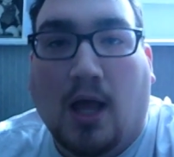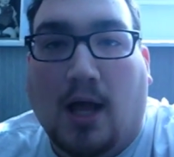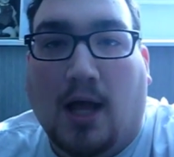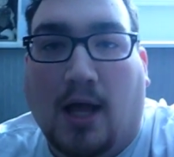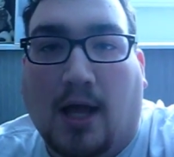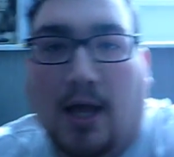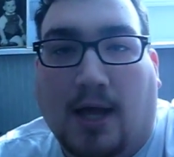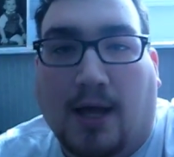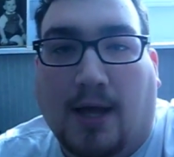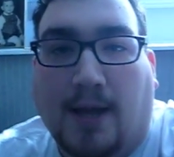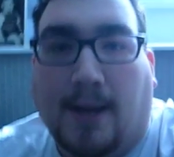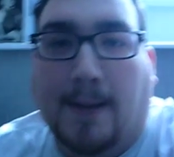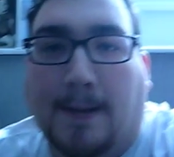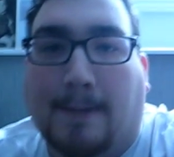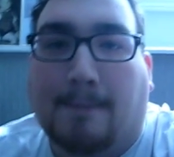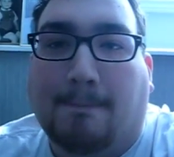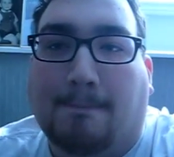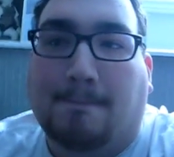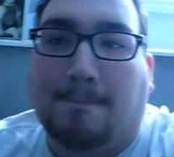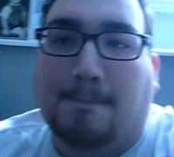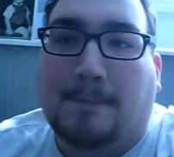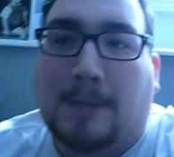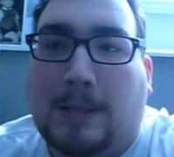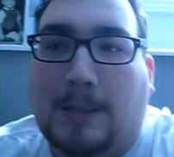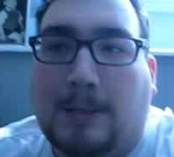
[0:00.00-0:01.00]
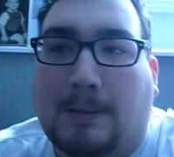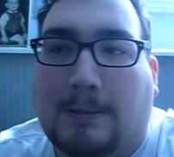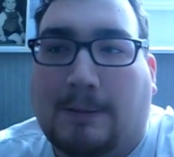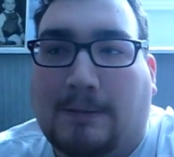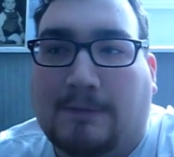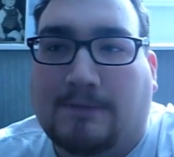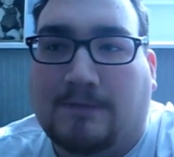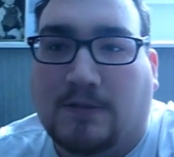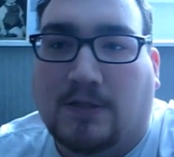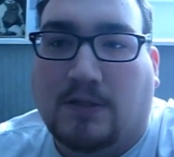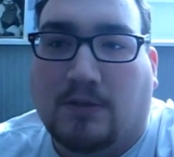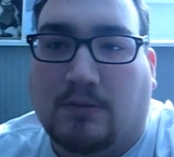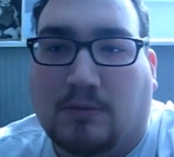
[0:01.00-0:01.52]
And
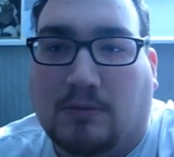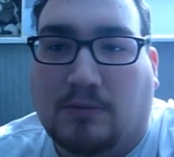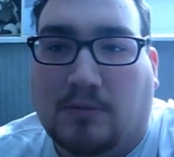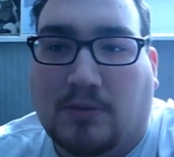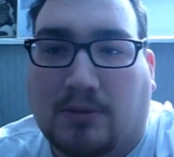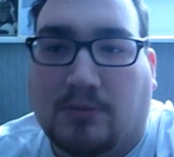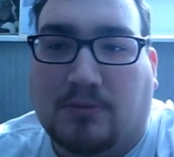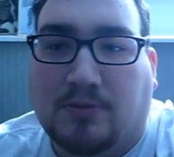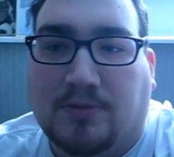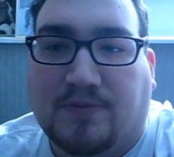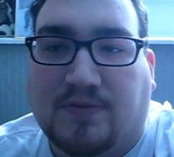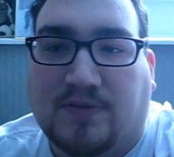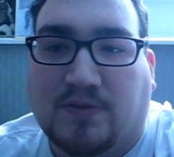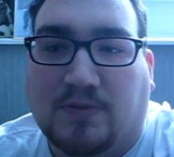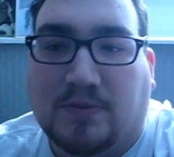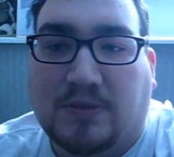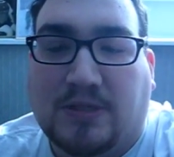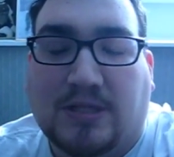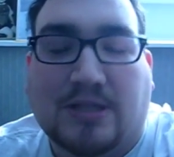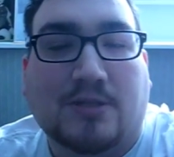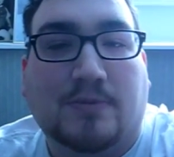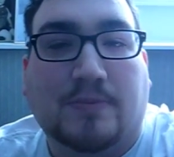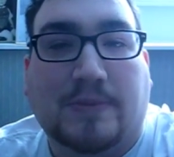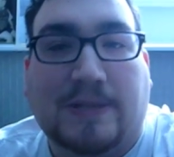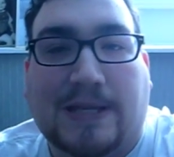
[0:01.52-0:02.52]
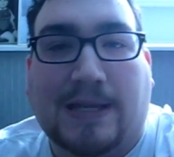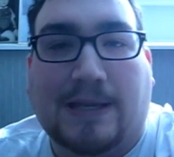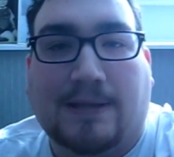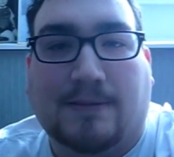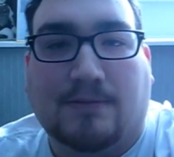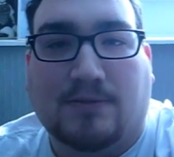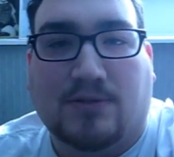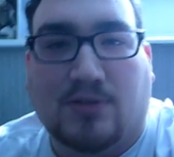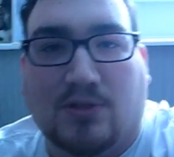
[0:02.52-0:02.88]
hopefully we'll be able to film it next weekend.